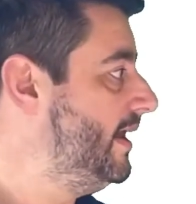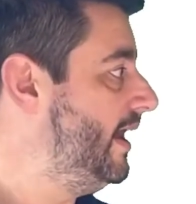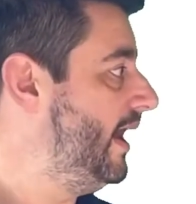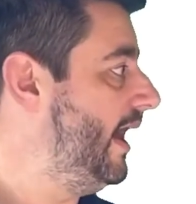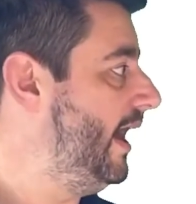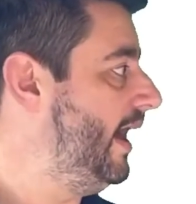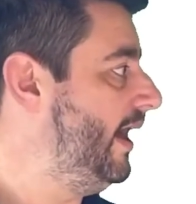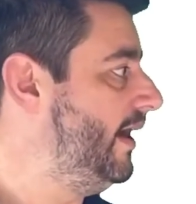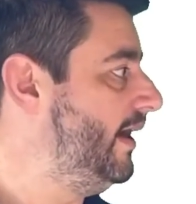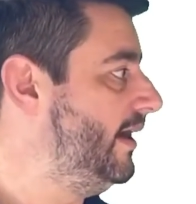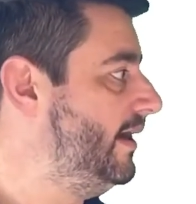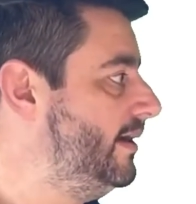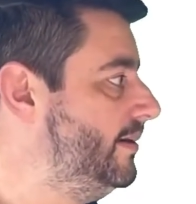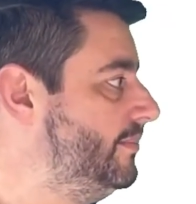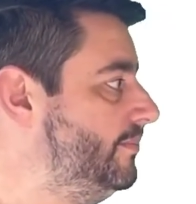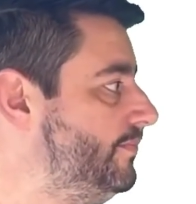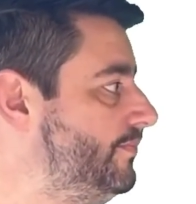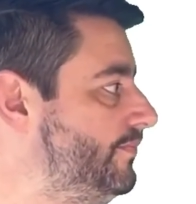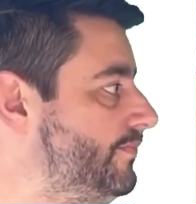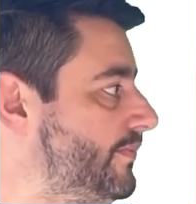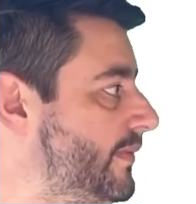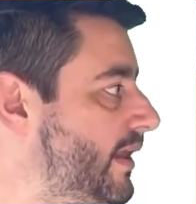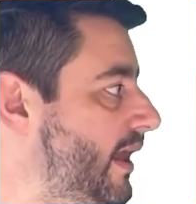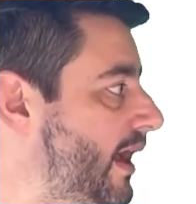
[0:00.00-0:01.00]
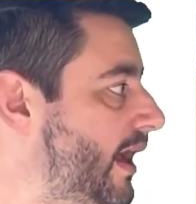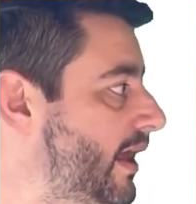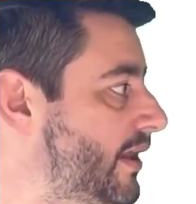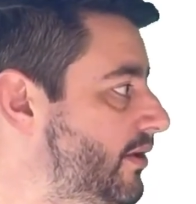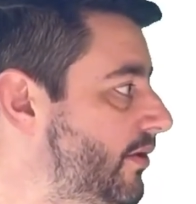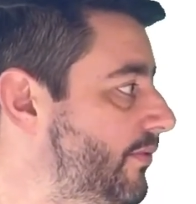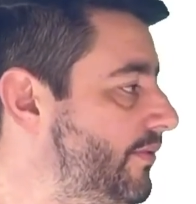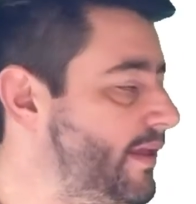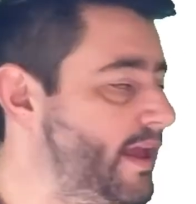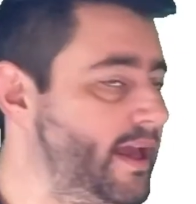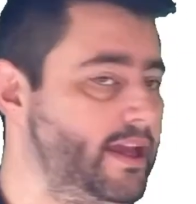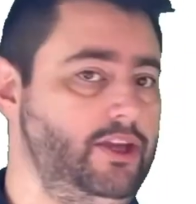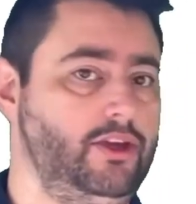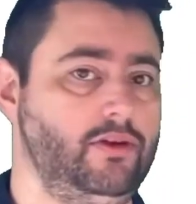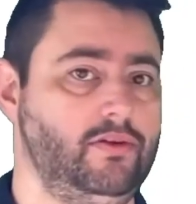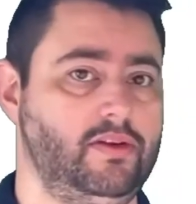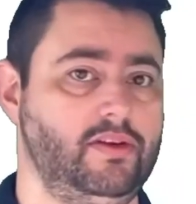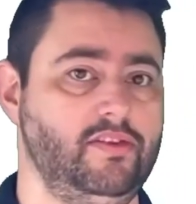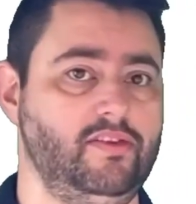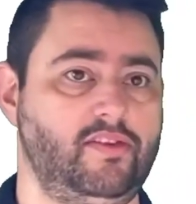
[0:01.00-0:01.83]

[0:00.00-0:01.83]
and on there you can